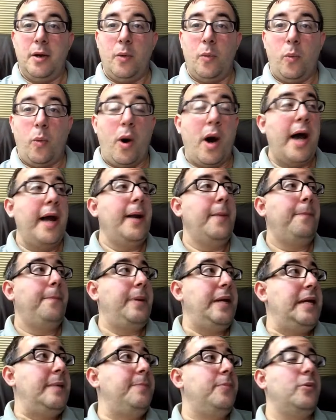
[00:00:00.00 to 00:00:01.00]
Why do
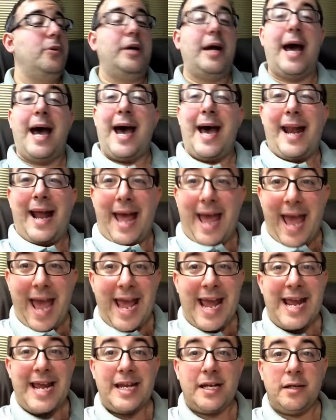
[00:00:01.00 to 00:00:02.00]
people gotta
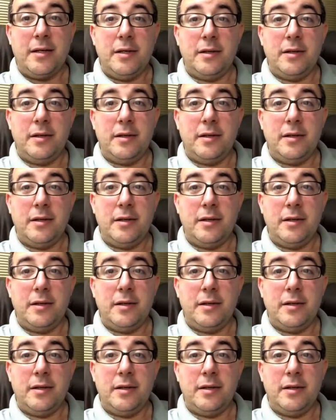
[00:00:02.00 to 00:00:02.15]
hate?